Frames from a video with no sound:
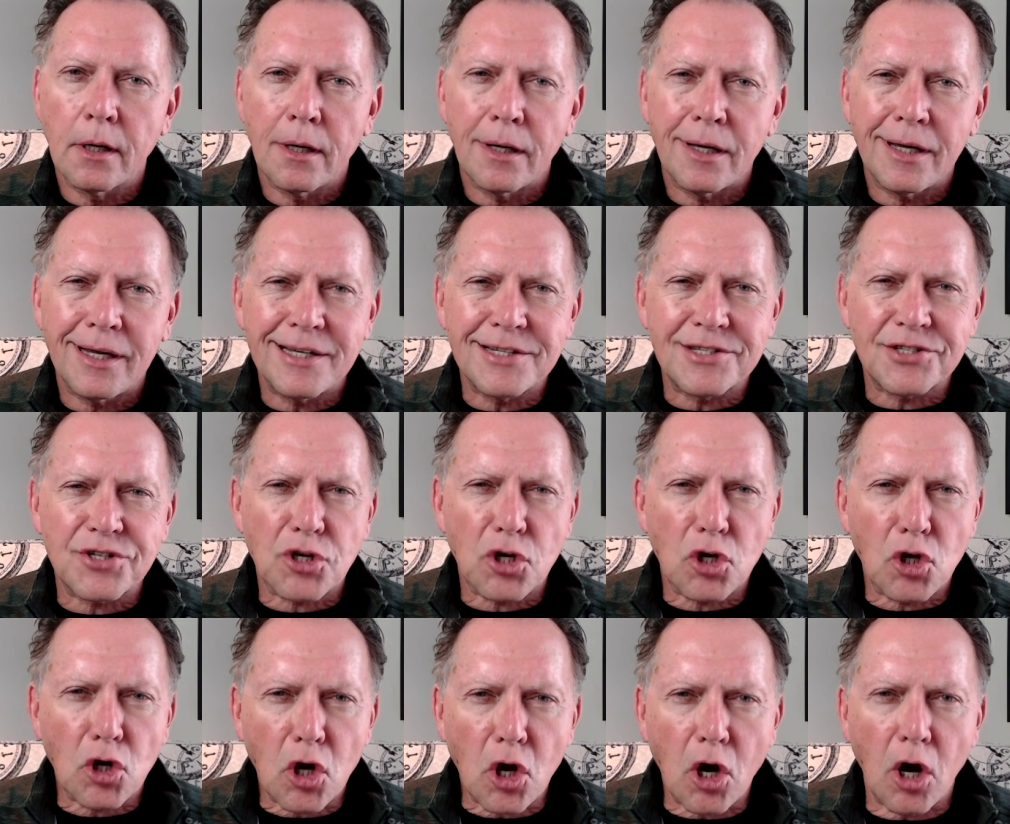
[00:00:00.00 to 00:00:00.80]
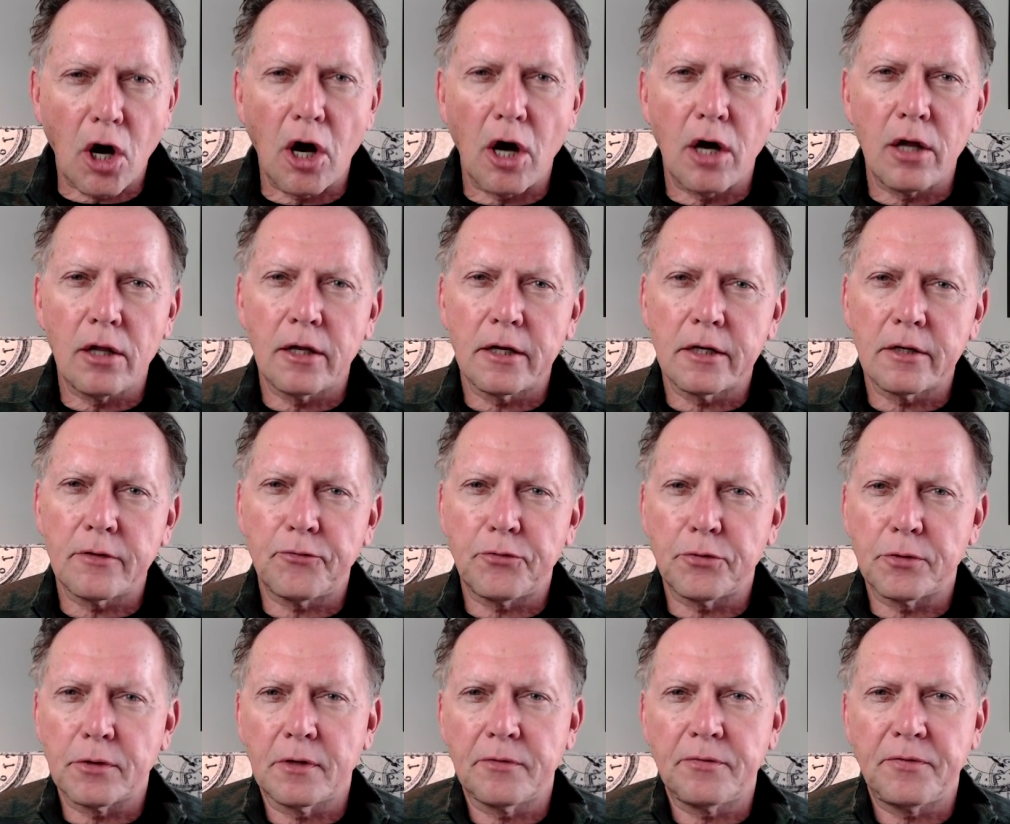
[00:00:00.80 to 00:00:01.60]
is calling
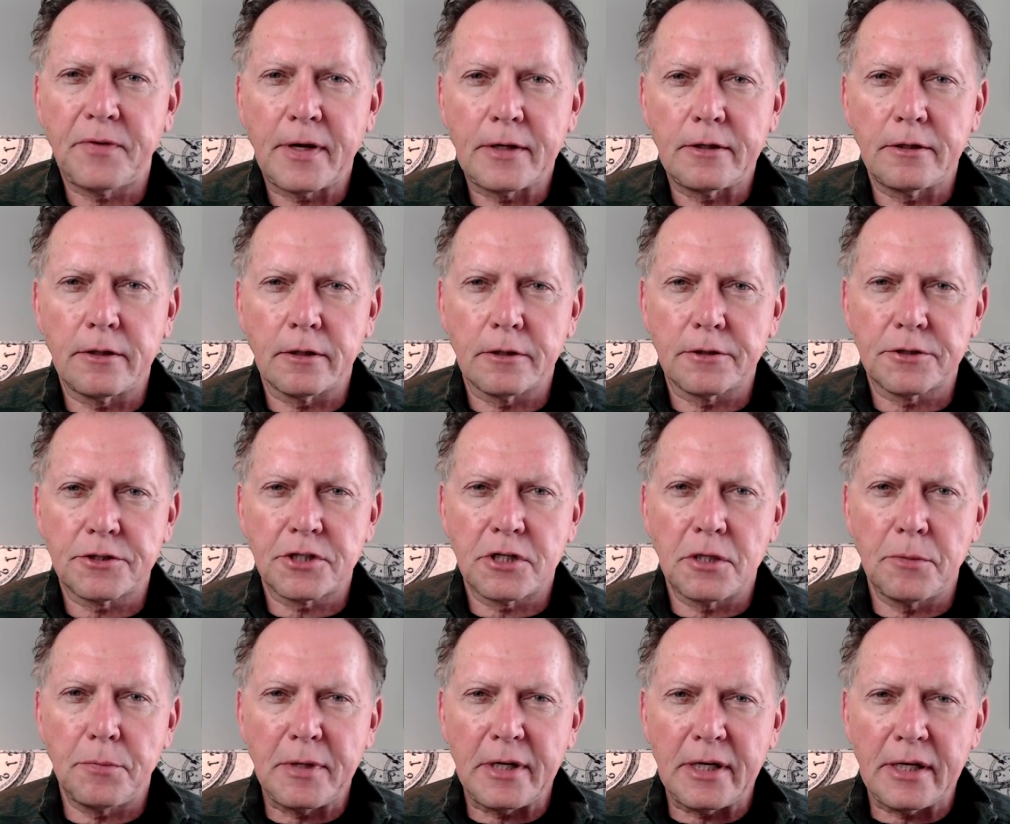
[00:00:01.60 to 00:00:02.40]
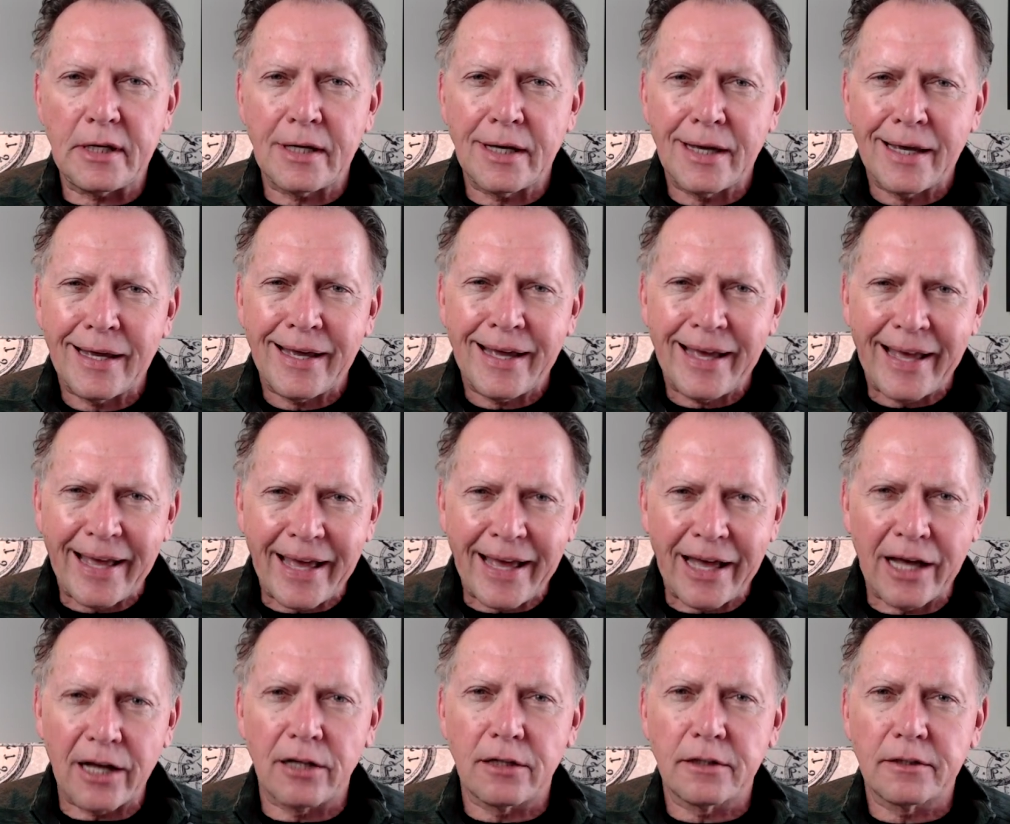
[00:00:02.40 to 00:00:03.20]
for offenders to be
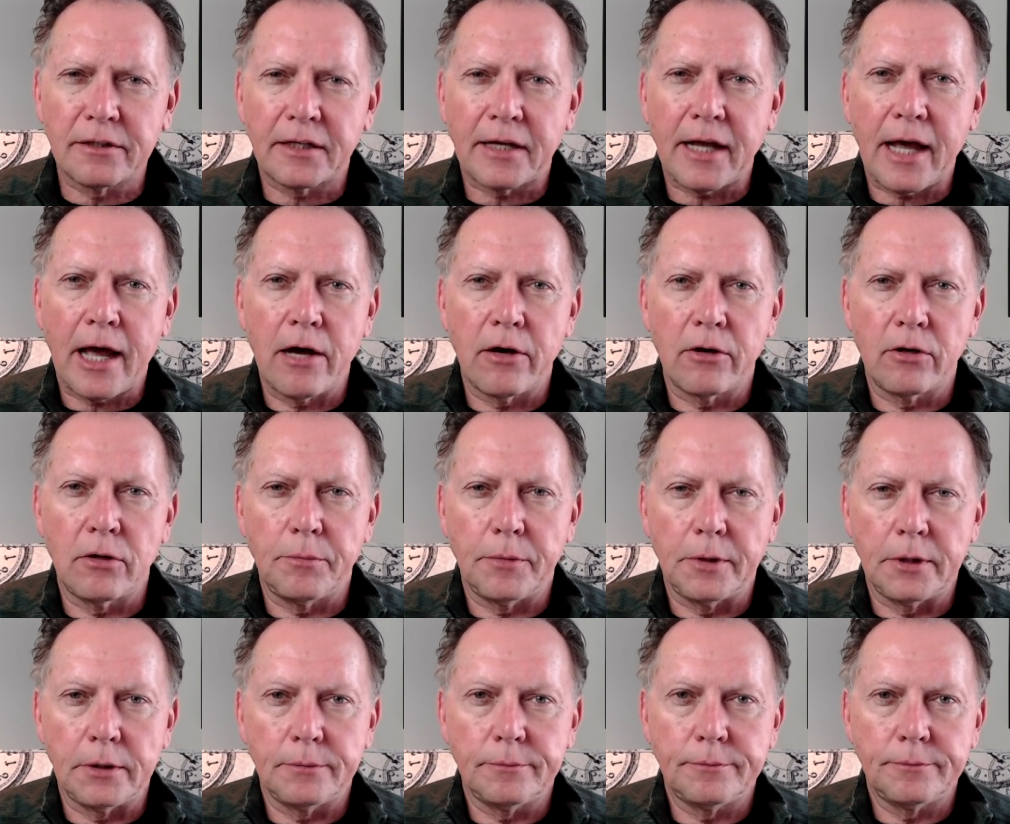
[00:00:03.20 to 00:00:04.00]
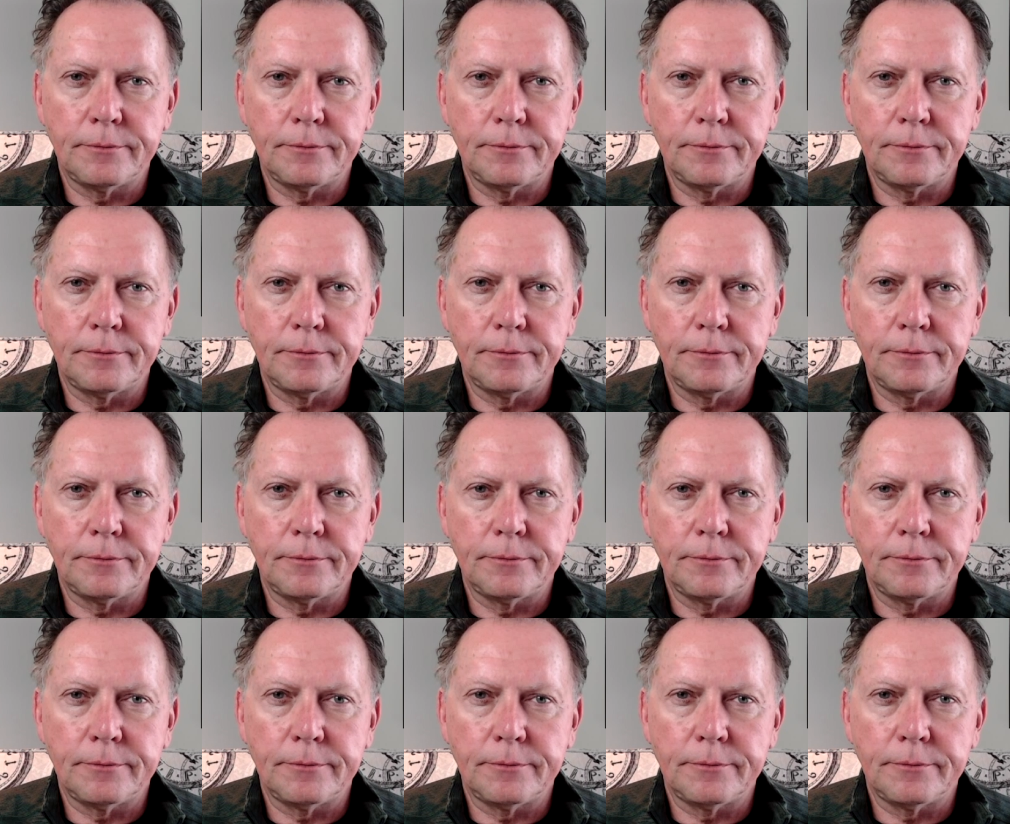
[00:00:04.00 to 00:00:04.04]
held accountable.